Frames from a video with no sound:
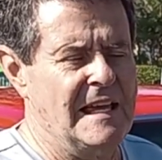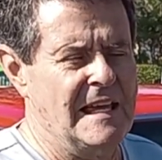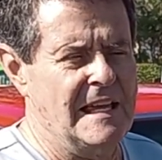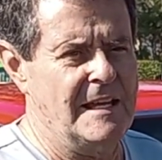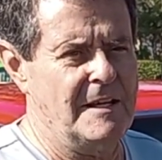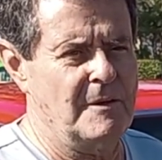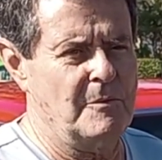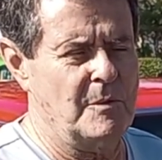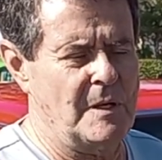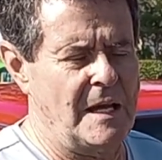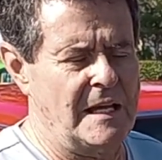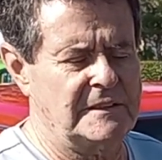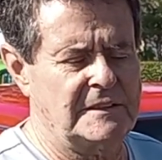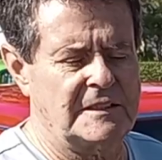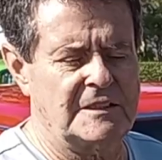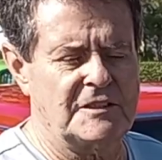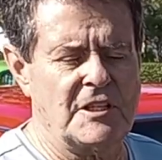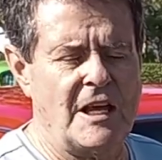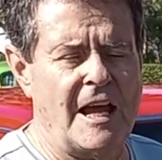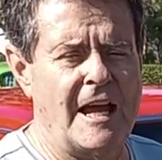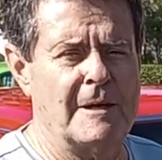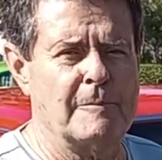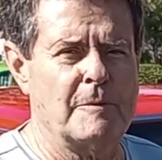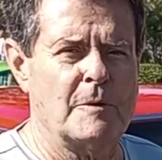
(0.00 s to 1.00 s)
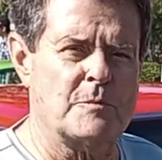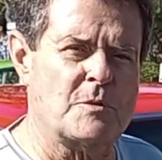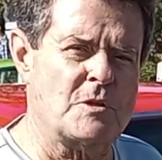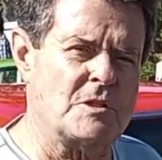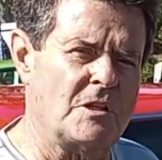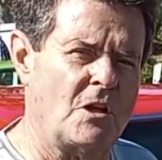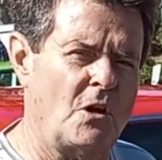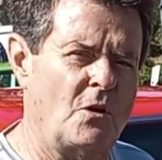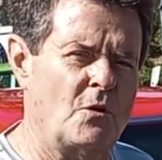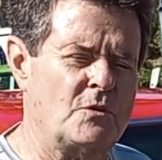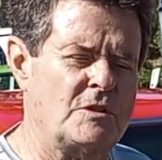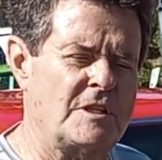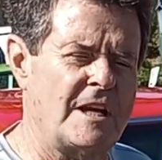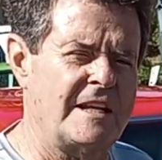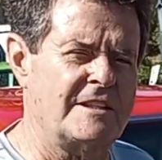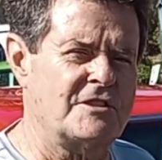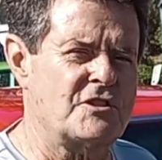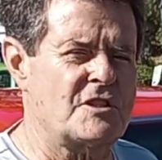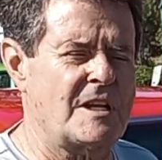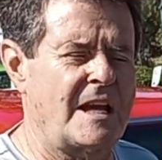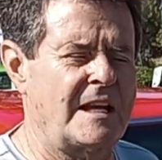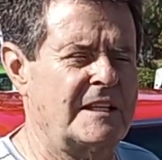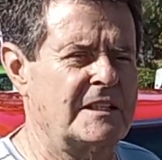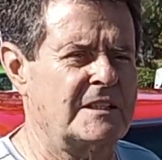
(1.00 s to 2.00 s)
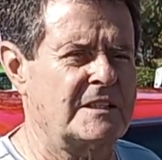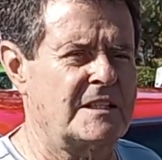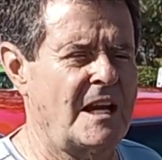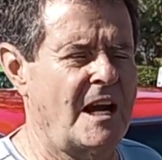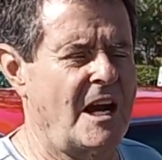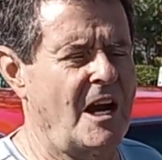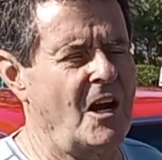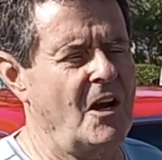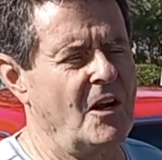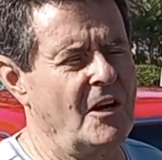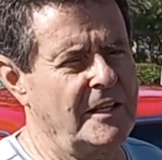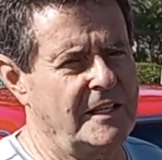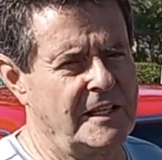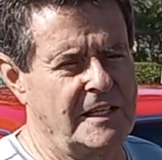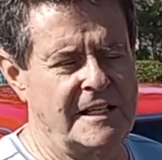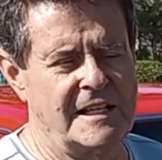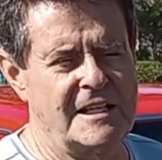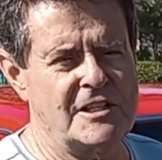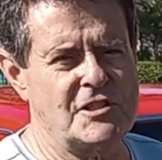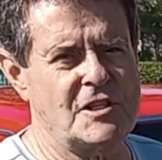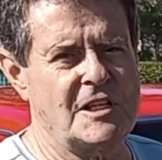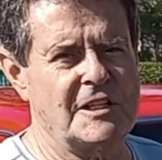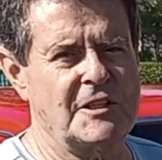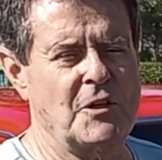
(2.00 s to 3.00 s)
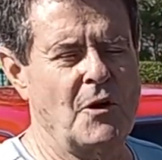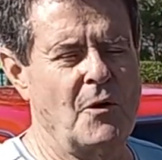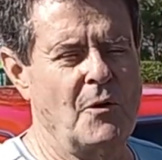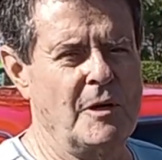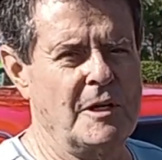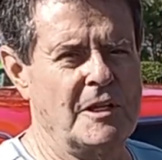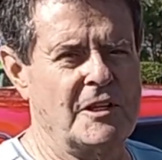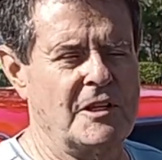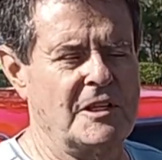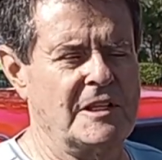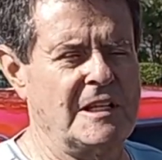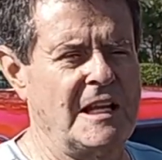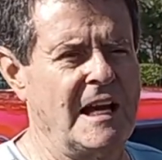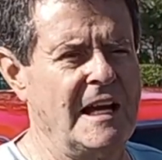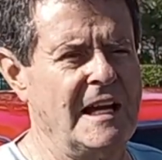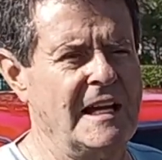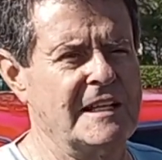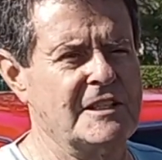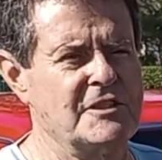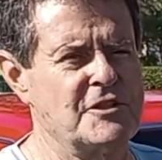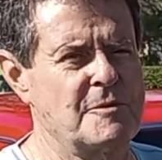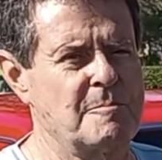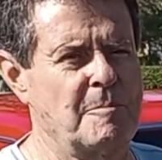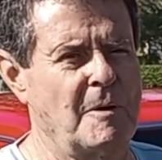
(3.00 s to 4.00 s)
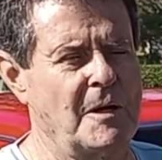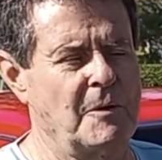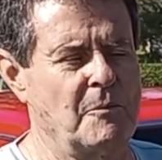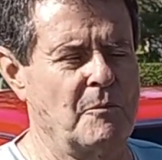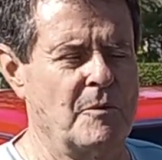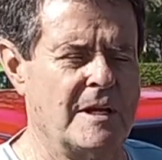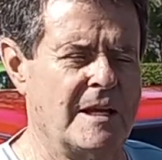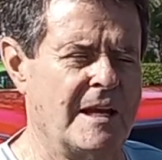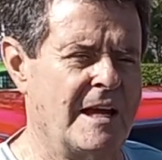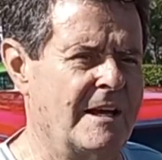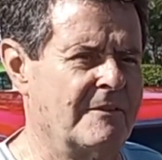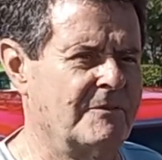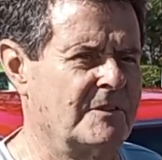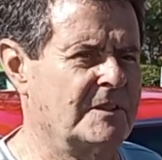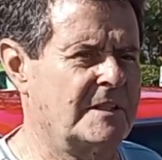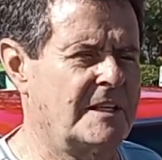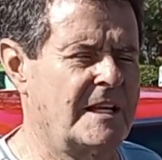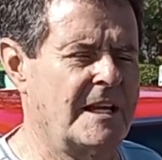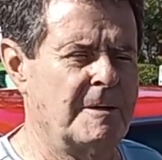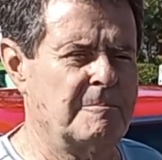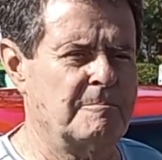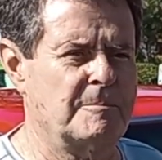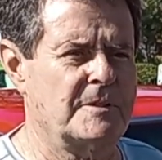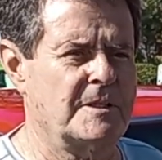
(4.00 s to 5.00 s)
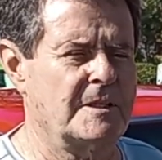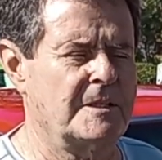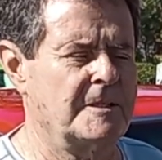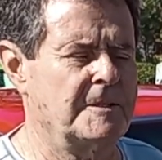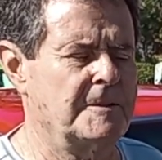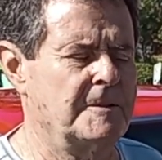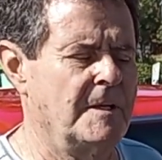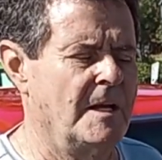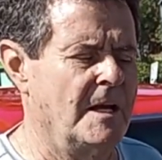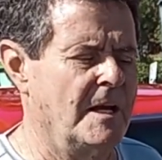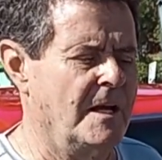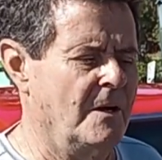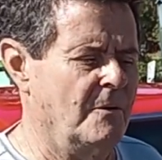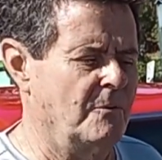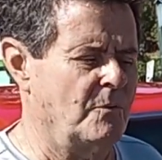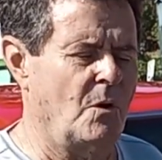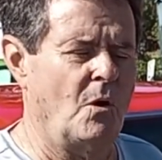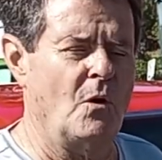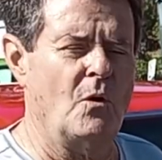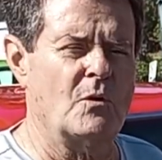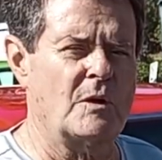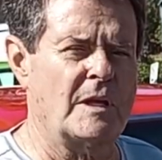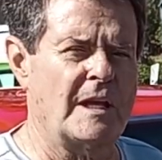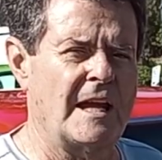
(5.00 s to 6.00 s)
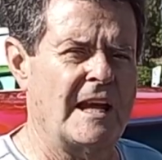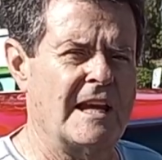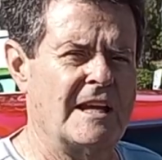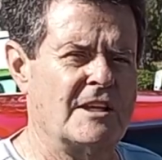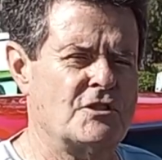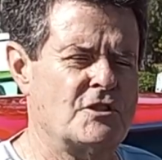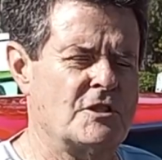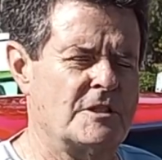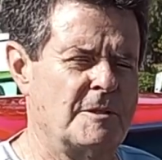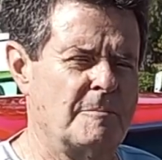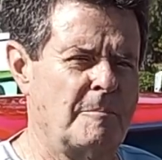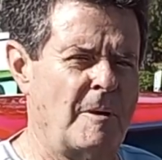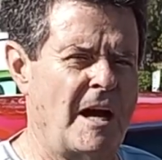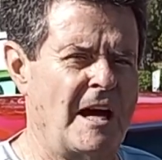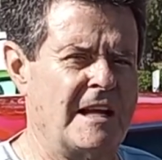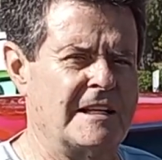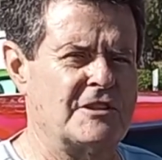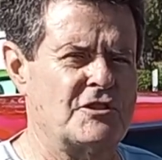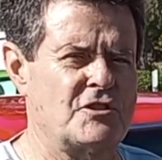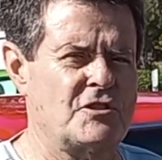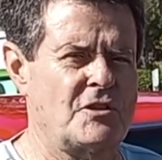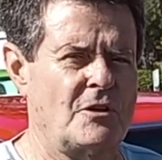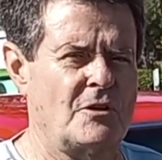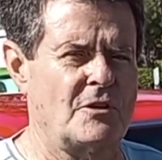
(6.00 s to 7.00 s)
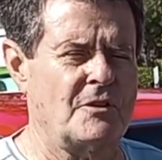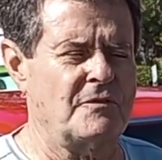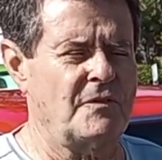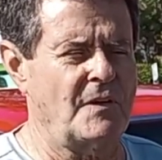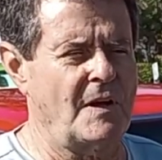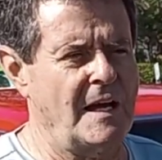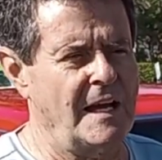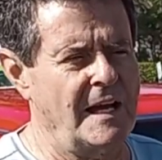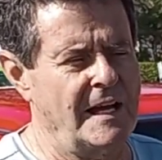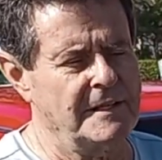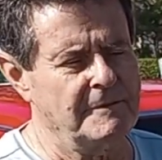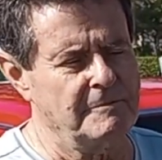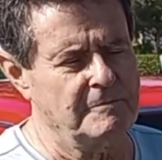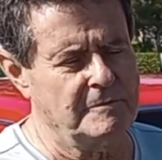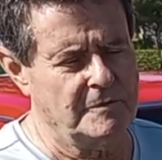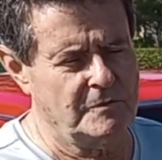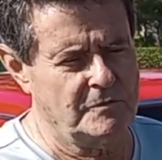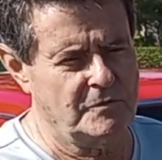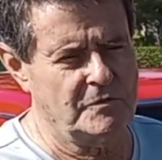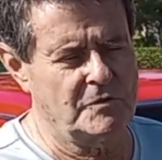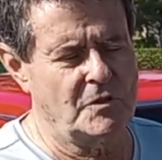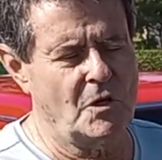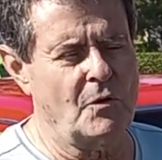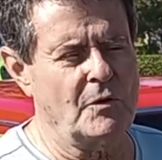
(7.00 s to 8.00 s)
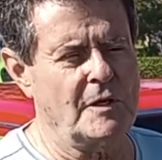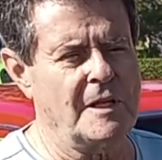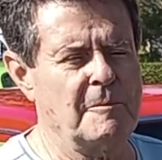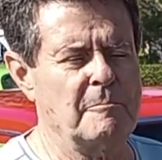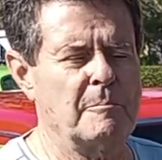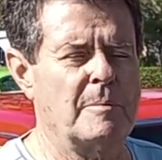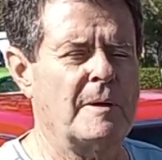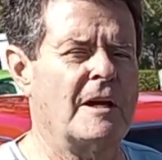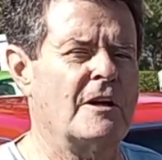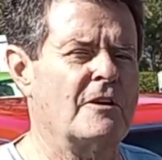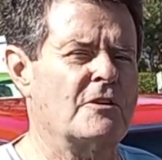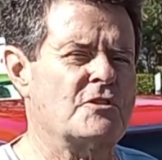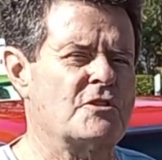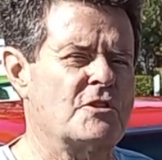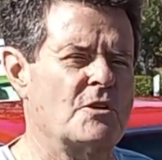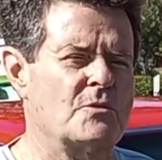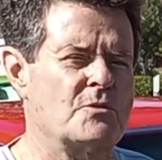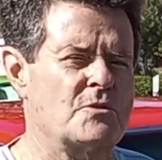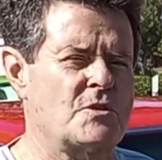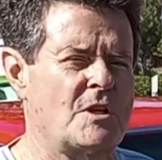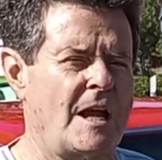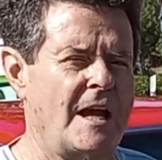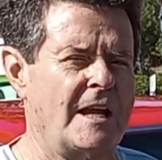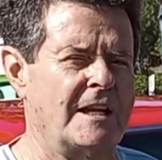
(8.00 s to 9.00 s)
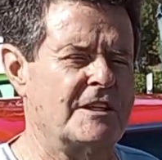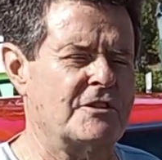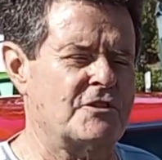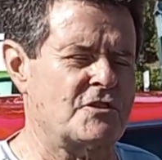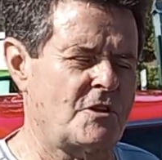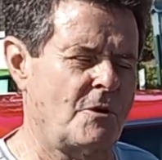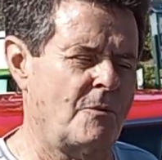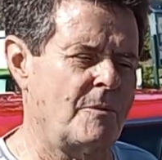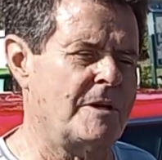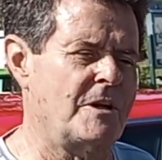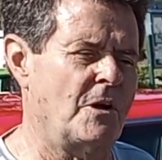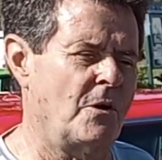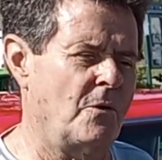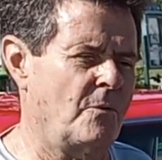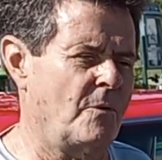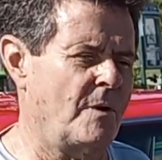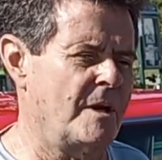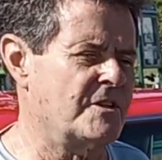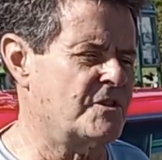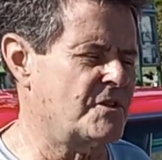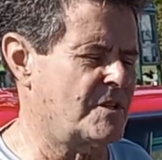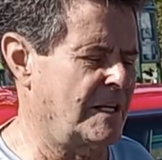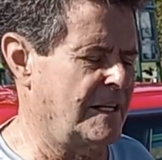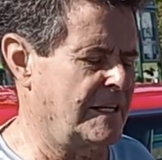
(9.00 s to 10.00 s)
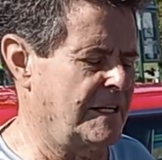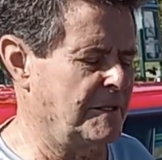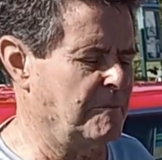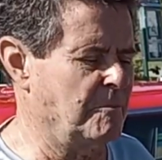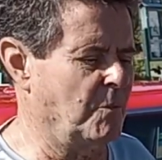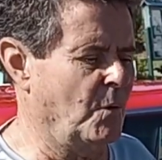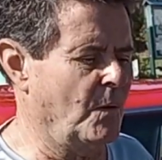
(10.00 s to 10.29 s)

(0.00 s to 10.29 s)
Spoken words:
At the time, it was a low 10-second car. It could easily go into the nines, but we haven't kept the roll cage and the body certified. Don't have parachutes on it, so we don't race it.